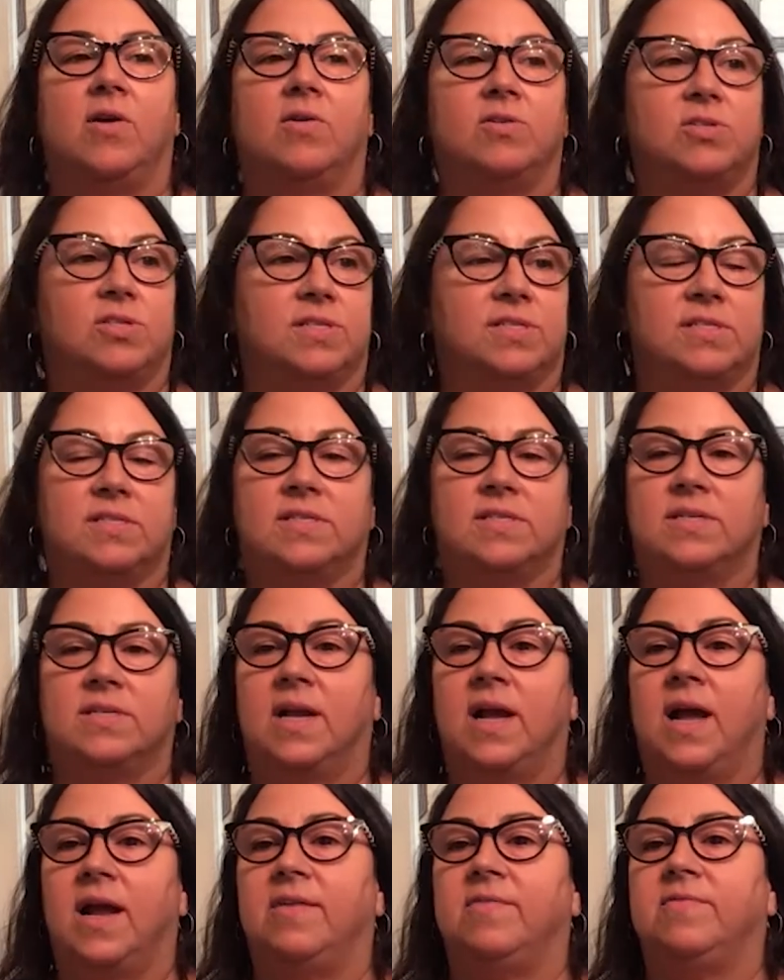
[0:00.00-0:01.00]
just
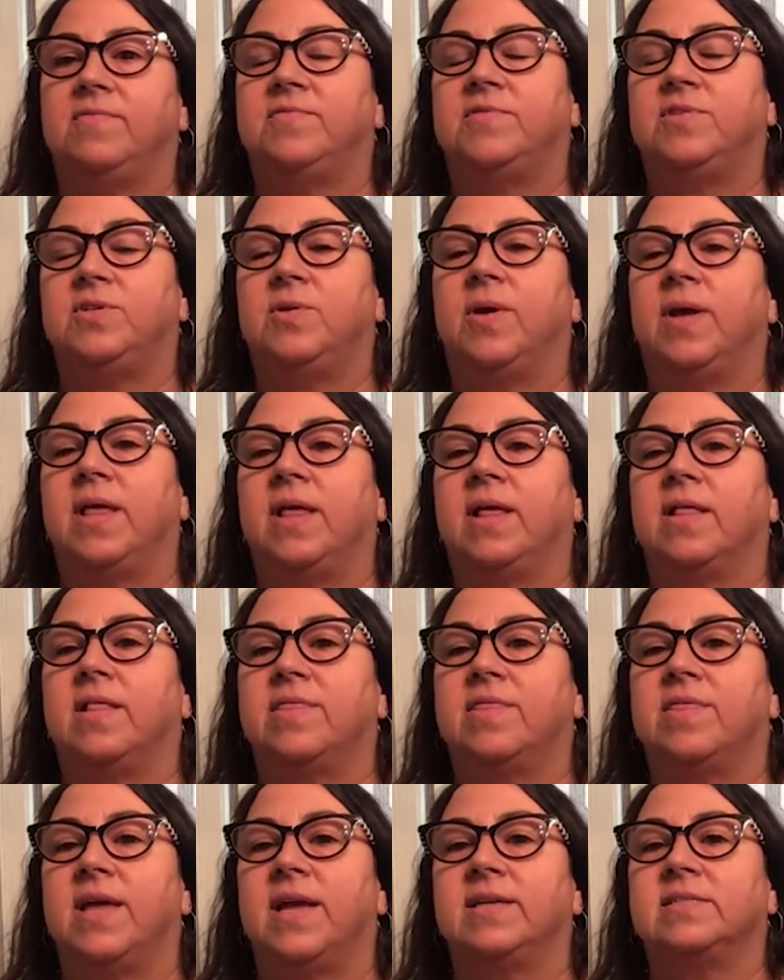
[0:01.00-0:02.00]
kind of doing
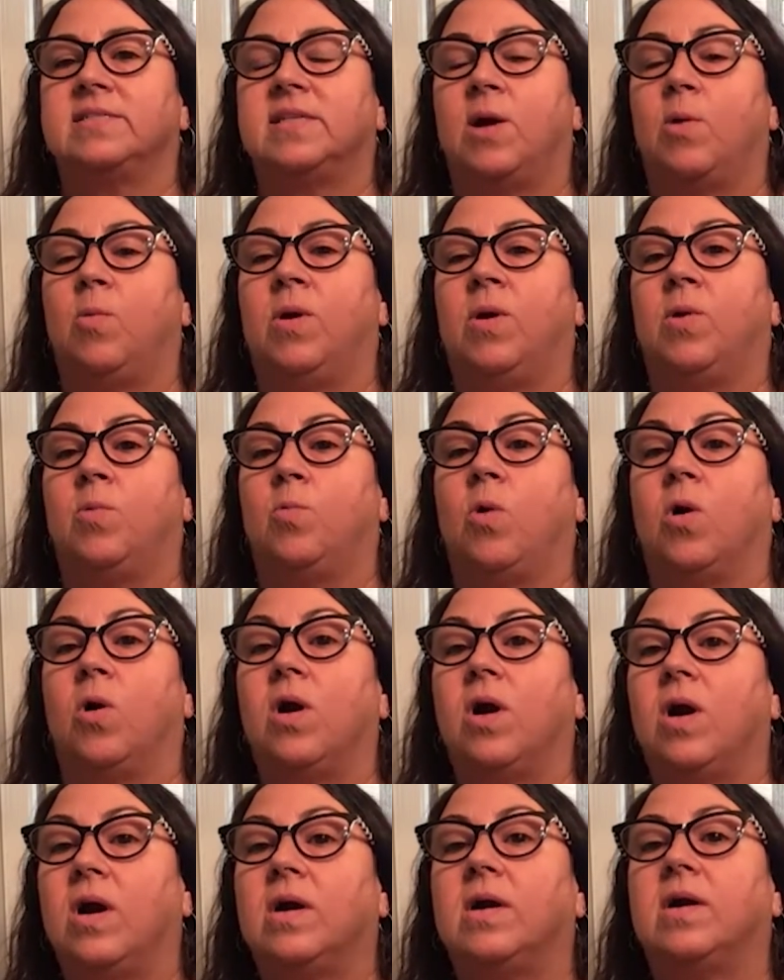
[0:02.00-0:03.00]
things that would
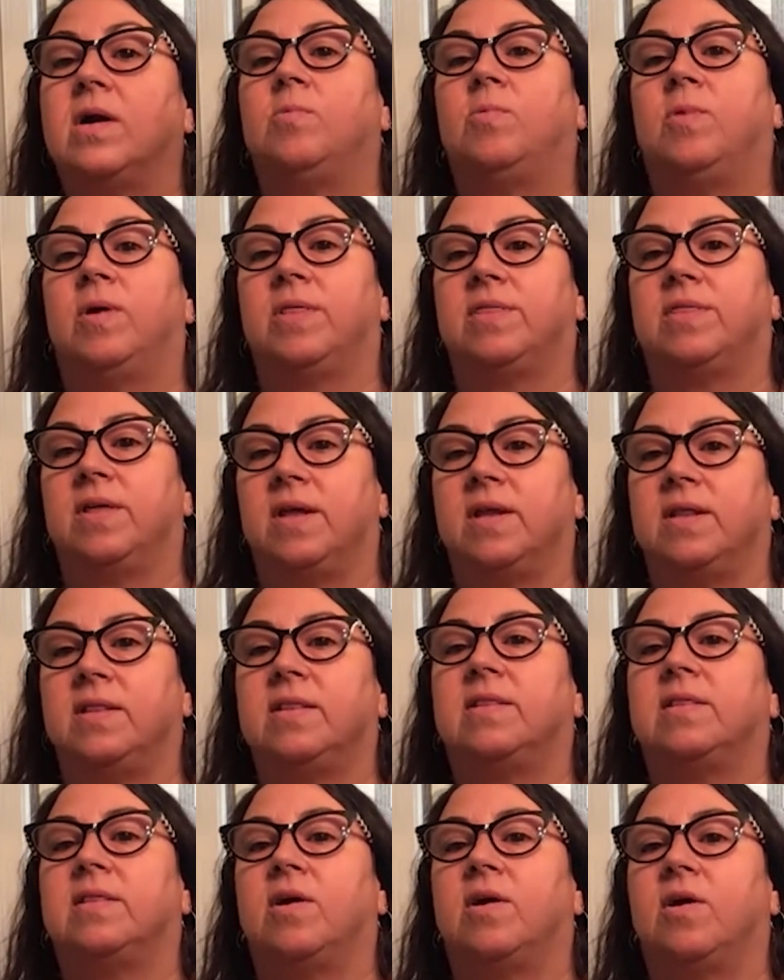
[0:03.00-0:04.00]
work
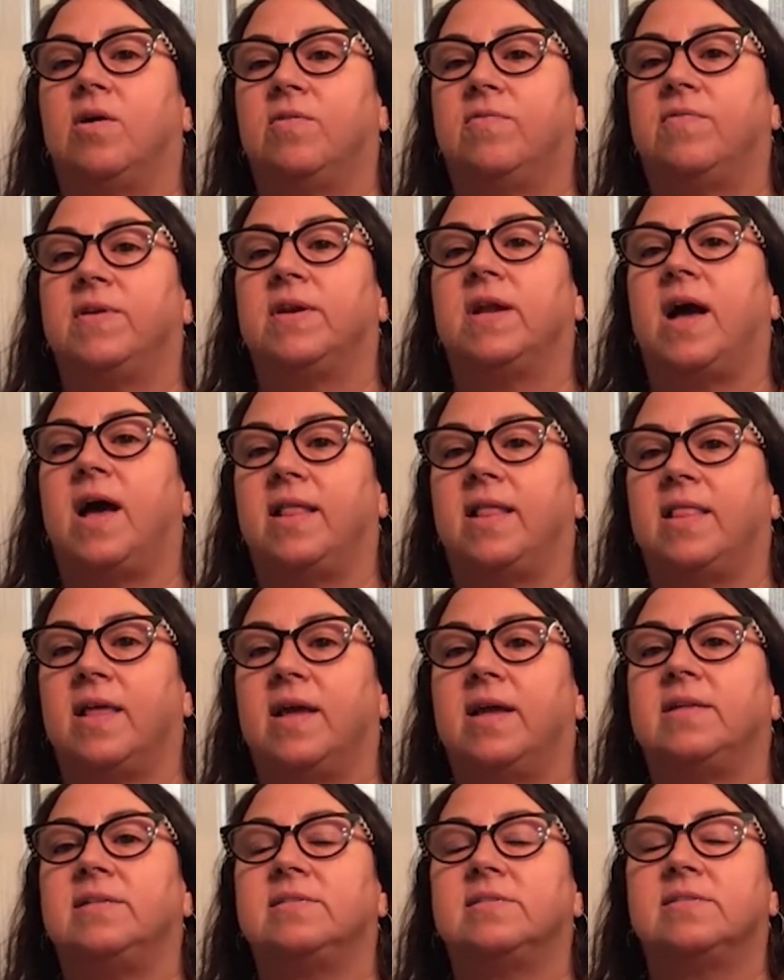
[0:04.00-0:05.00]
within the COVID
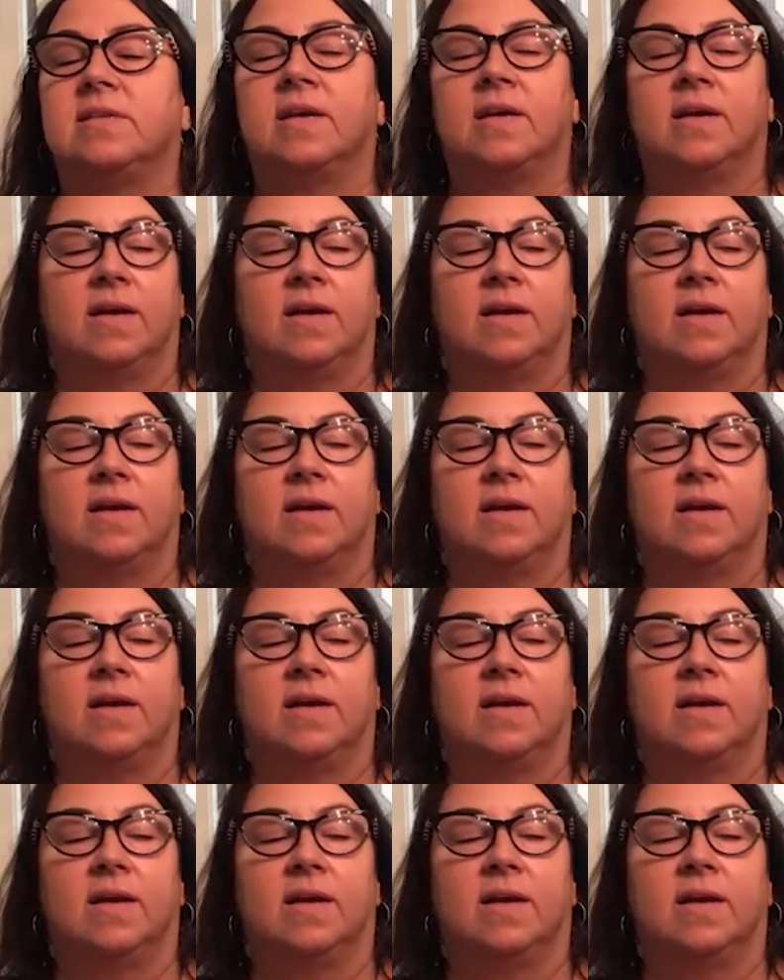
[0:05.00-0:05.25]
guidelines.